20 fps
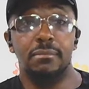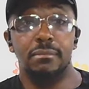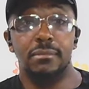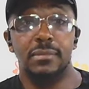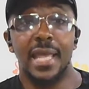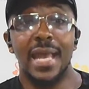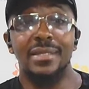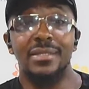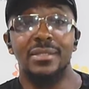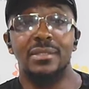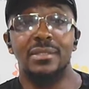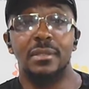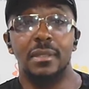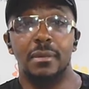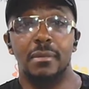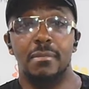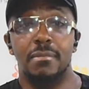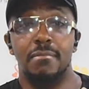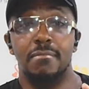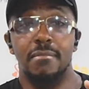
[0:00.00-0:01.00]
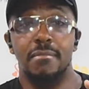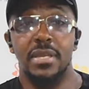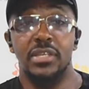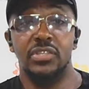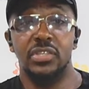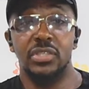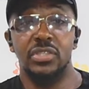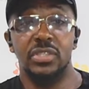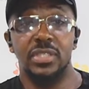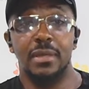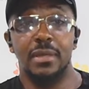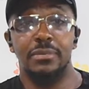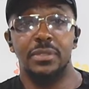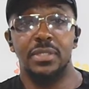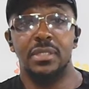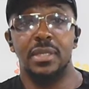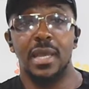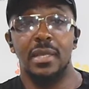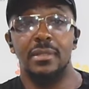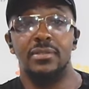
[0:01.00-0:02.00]
that's the
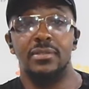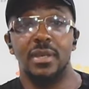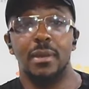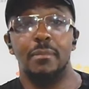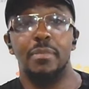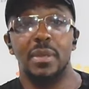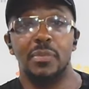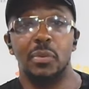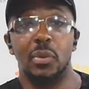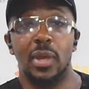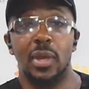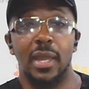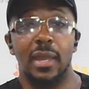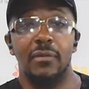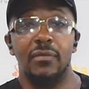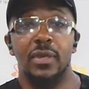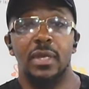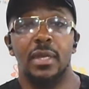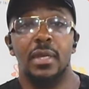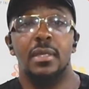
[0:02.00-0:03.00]
misconception that some people have,